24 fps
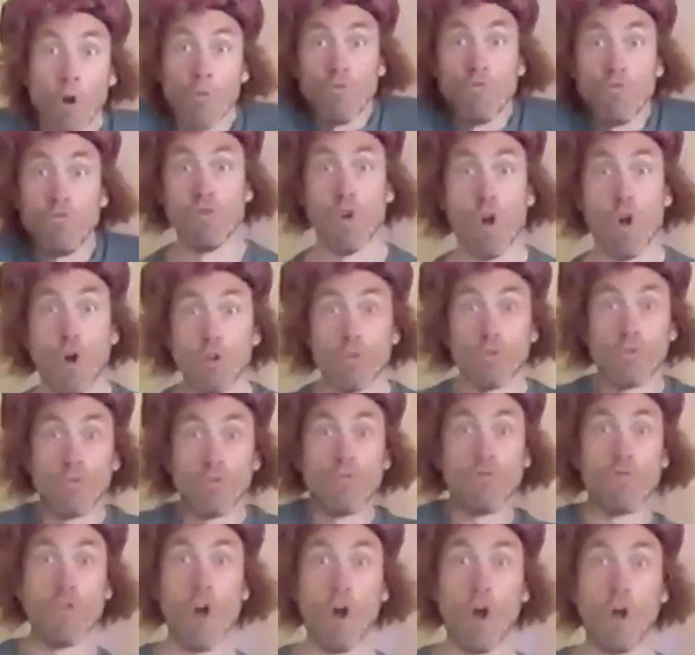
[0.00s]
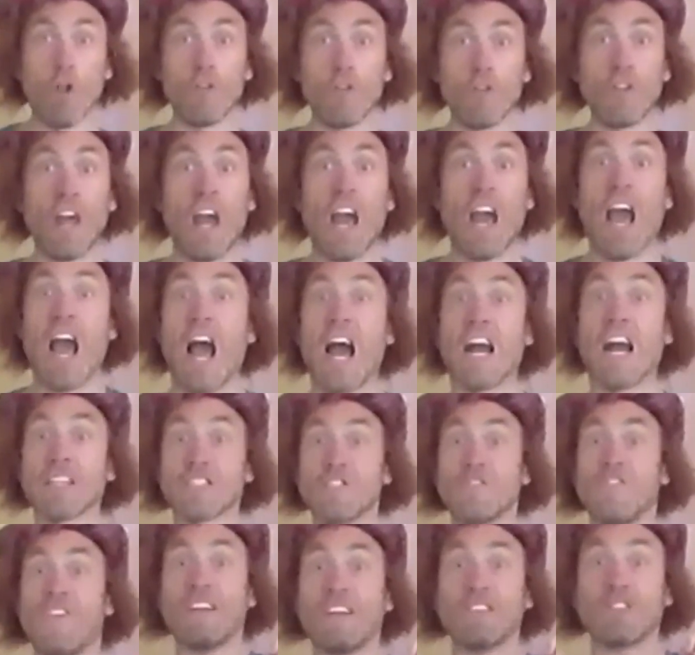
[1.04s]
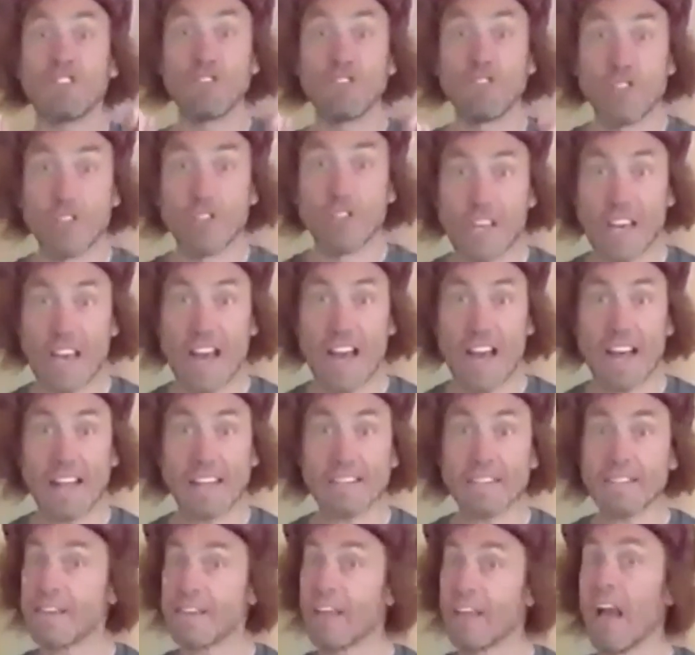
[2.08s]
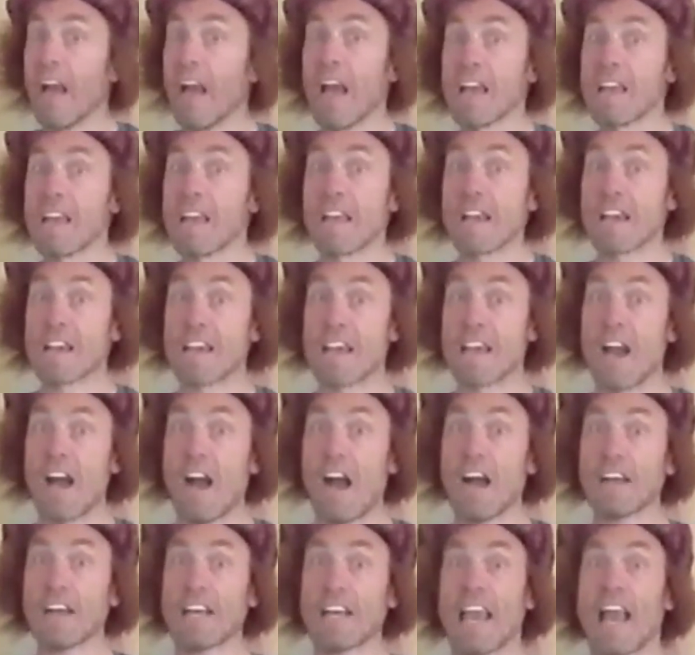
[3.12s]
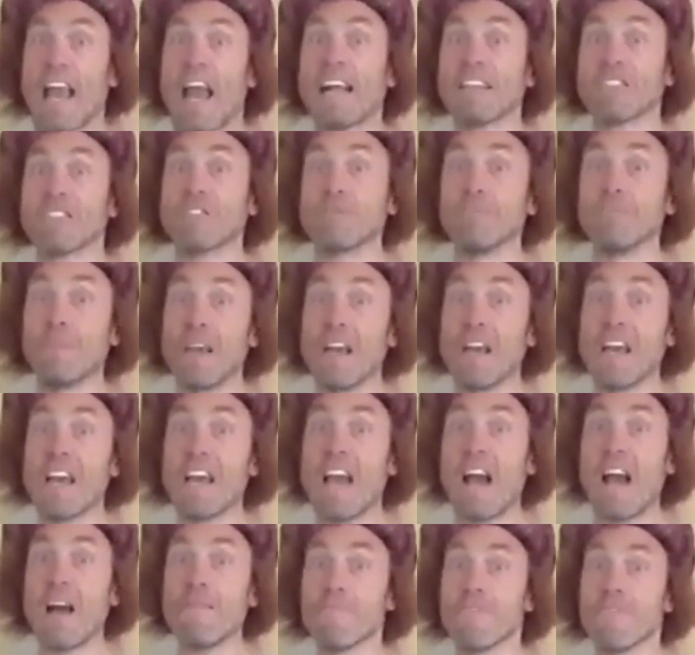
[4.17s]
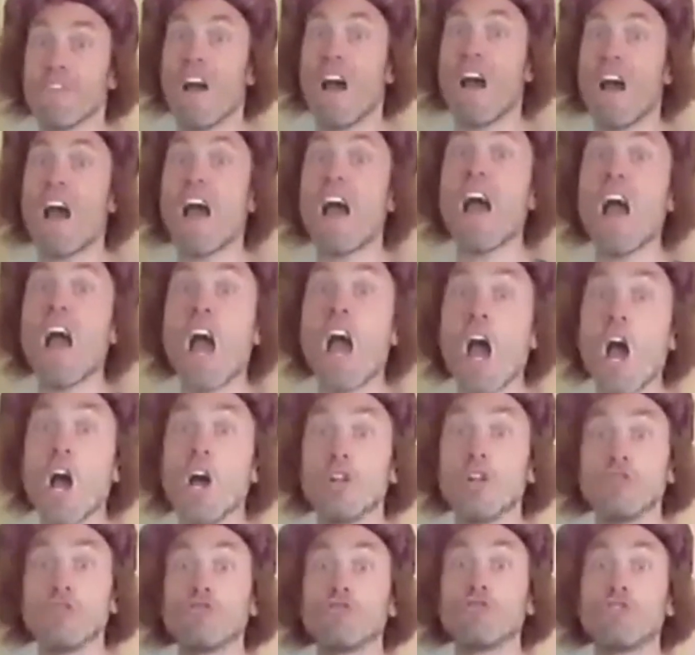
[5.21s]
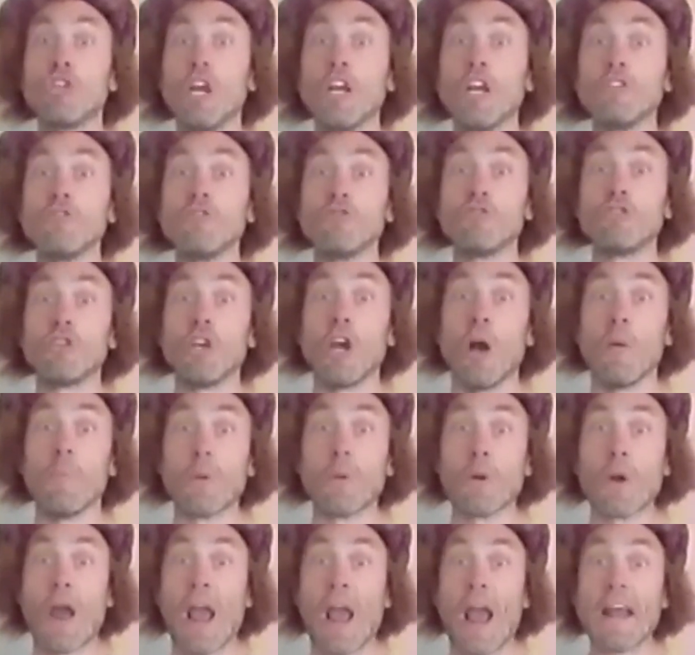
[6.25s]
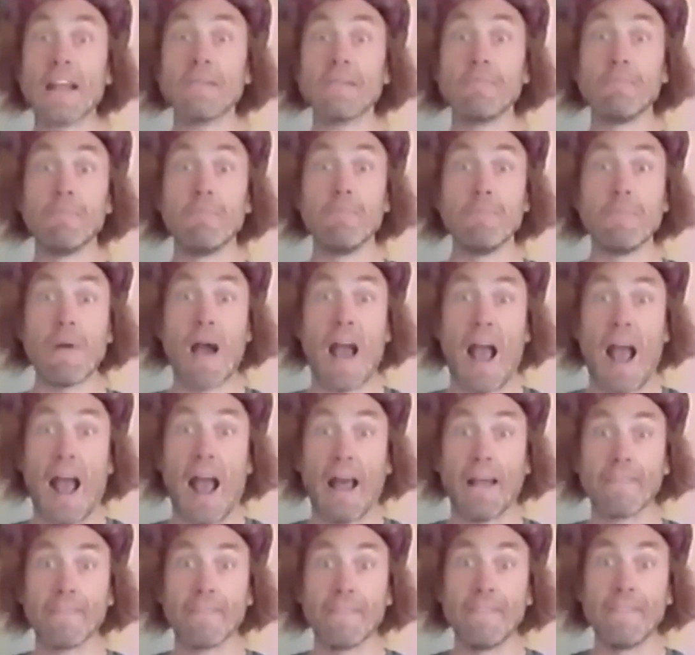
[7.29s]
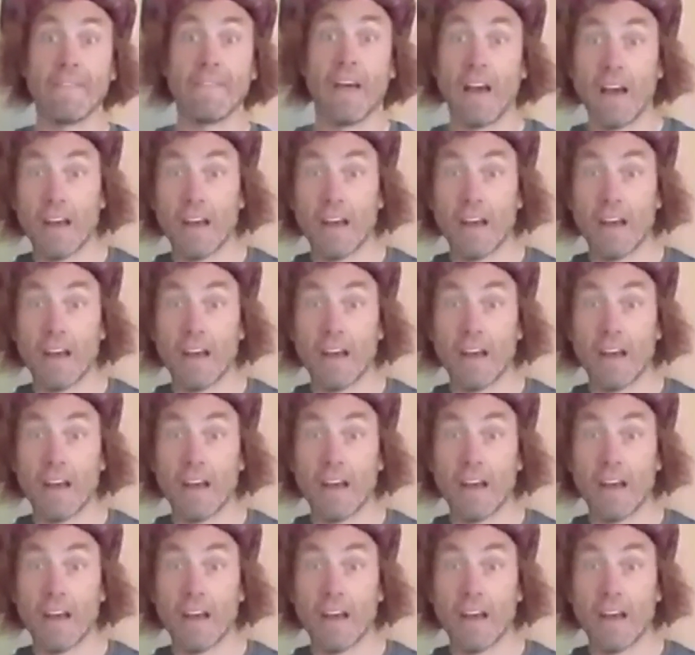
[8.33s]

Run, run as fast as you can. You can't catch me, I'm the gingerbread man.